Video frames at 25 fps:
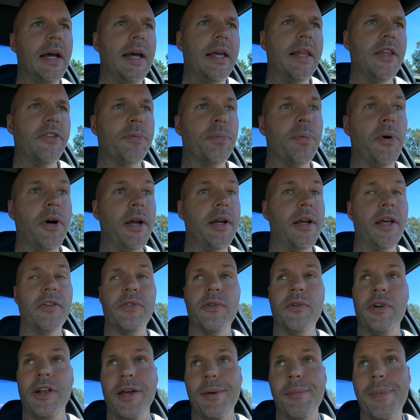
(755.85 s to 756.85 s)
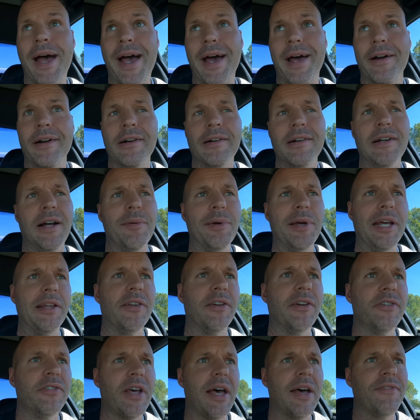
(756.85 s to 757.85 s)
At this point, it doesn't really matter. I mean,
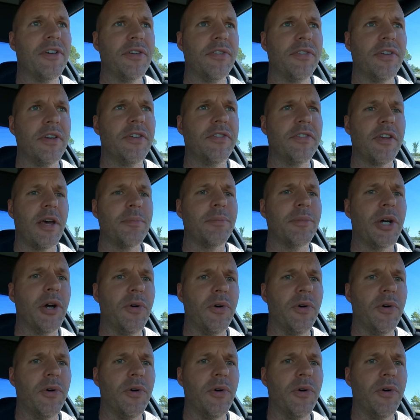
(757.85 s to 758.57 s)
there's obviously something